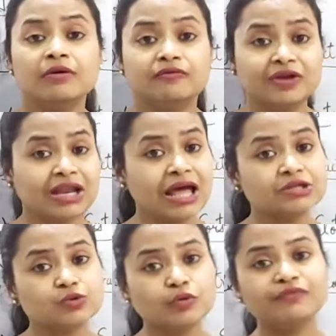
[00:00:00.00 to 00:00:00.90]

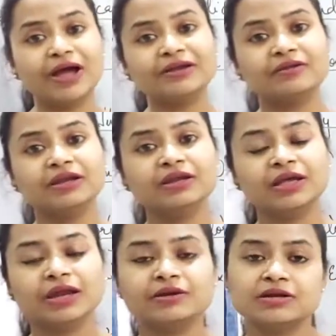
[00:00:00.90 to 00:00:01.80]
whereas olfactory
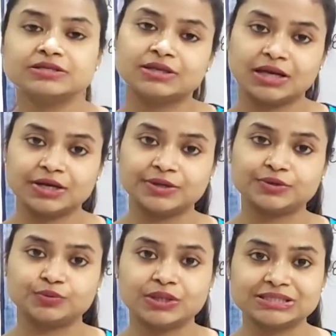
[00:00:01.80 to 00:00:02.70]
indicator is related
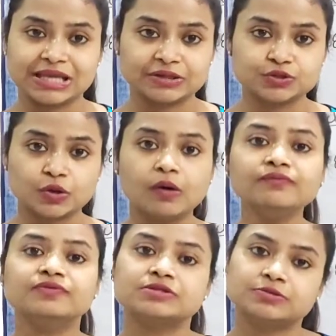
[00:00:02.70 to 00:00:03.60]
to the sense
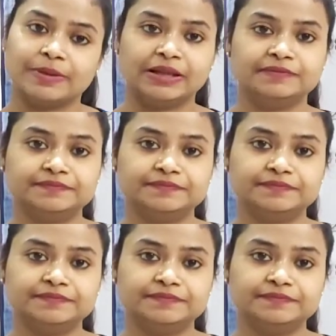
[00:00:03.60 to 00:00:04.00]
of smell.